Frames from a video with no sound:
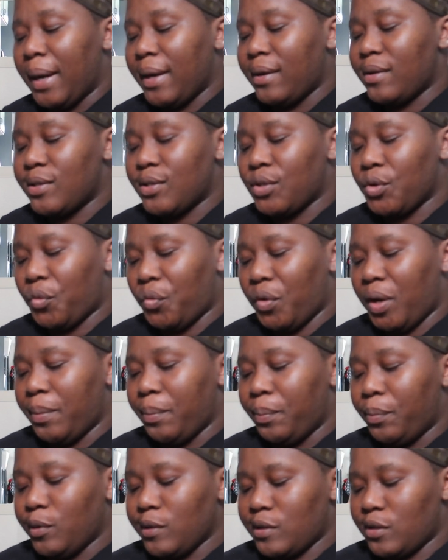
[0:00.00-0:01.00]
I used to
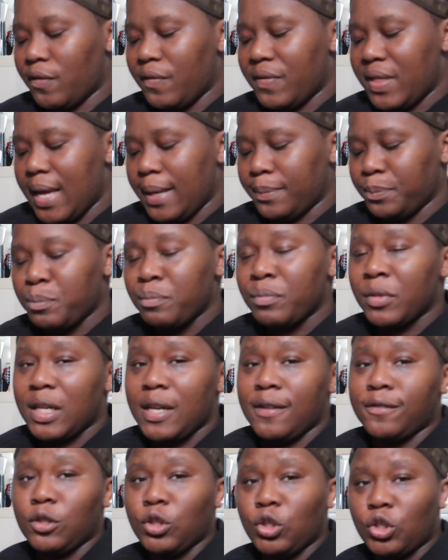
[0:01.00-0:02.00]
cream both of them.
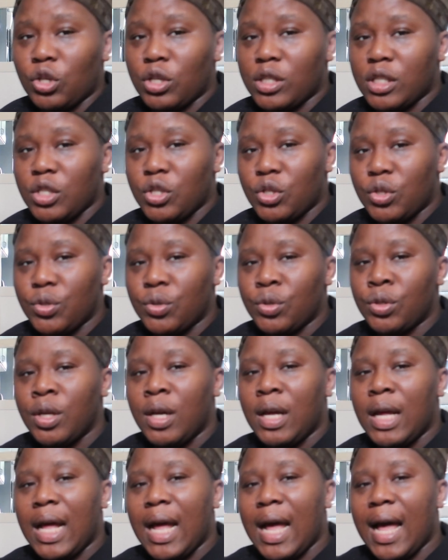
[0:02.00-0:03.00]
Even Jordan do
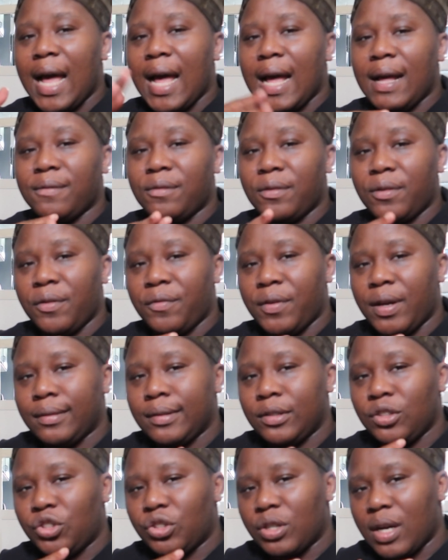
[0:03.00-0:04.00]
have
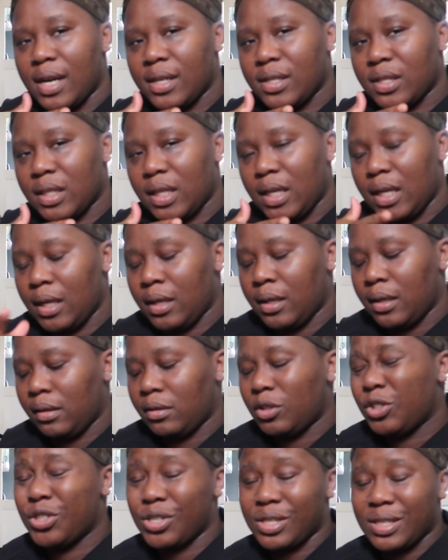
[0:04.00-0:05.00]
very dry skin,
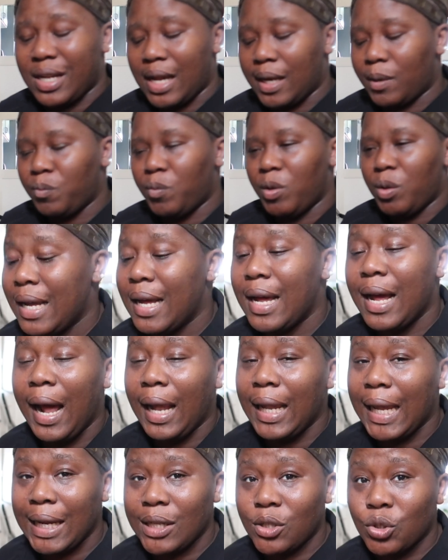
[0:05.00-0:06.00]
just like me.
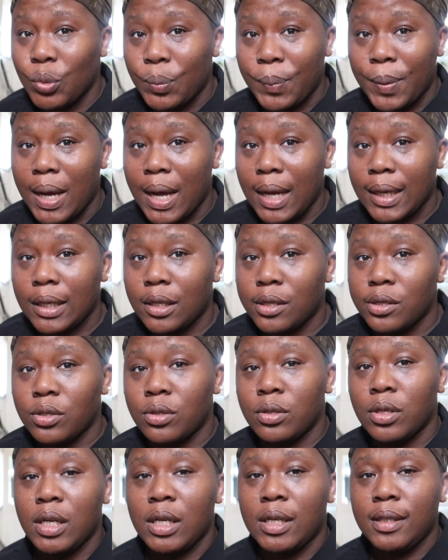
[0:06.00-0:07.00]
I like to pack
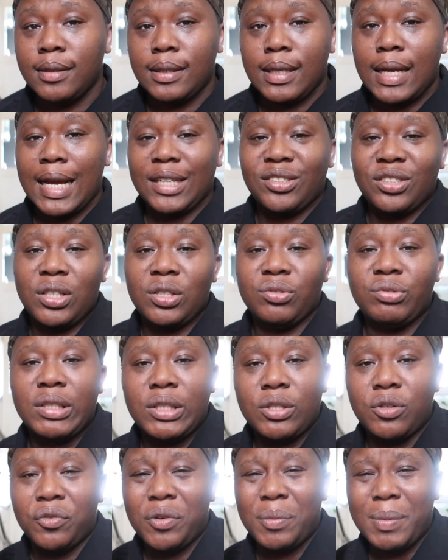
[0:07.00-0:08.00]
because they actually
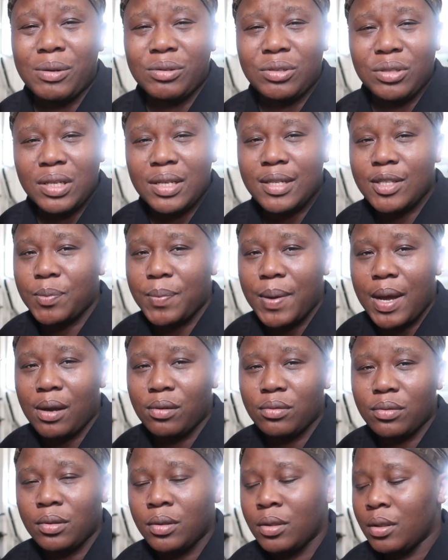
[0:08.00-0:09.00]
retail for about six
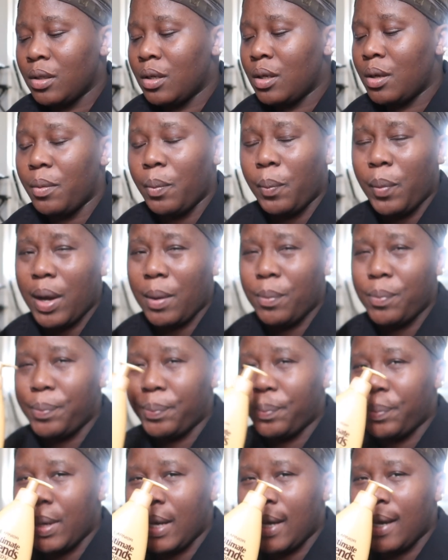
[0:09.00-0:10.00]
pounds per,
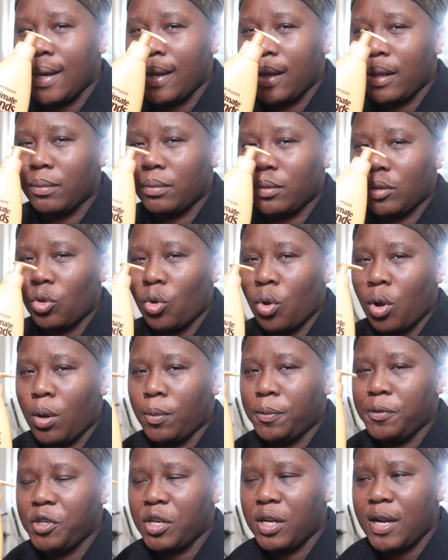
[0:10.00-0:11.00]
per
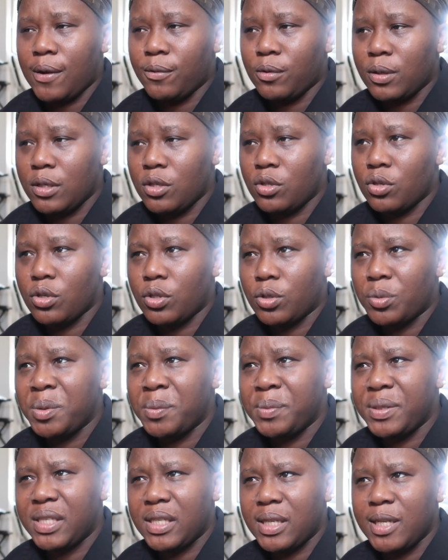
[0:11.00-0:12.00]
top. The other one is also
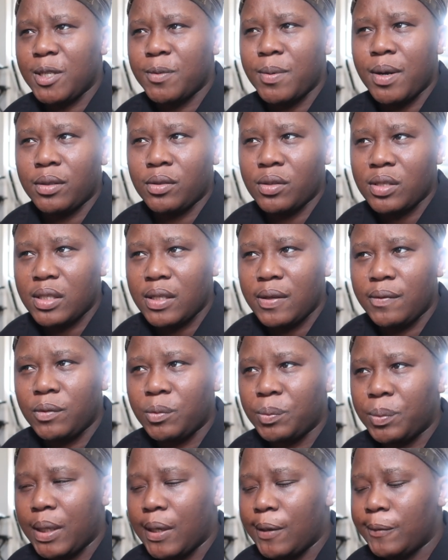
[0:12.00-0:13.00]
maybe six pounds or
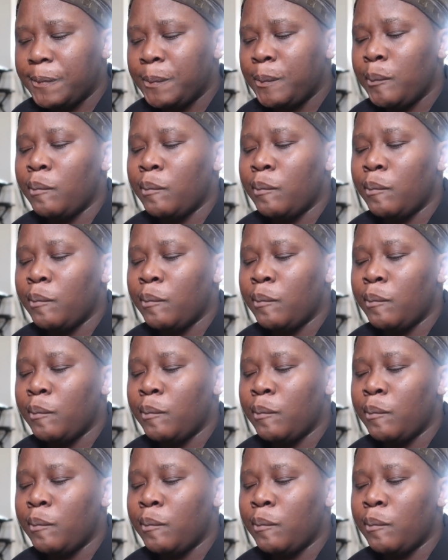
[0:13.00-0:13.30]
seven pounds.